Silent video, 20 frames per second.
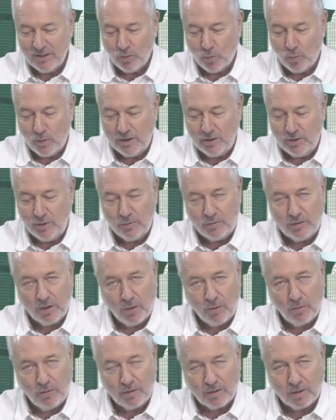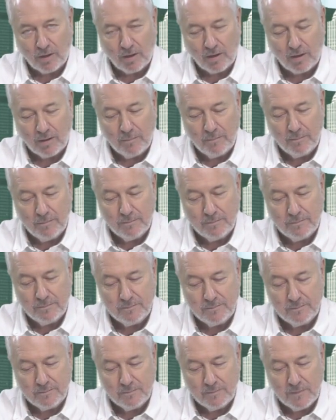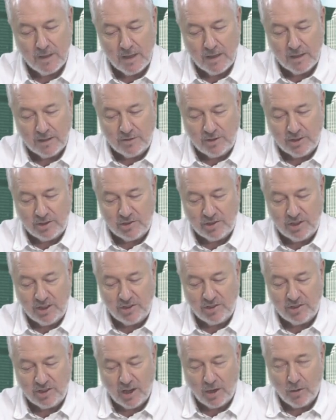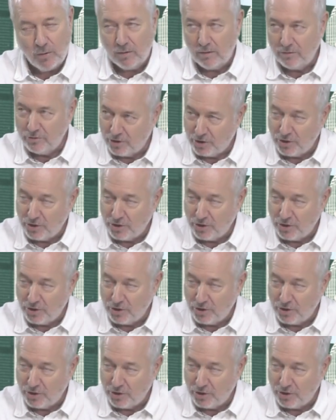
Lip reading: when you told her? Did she show?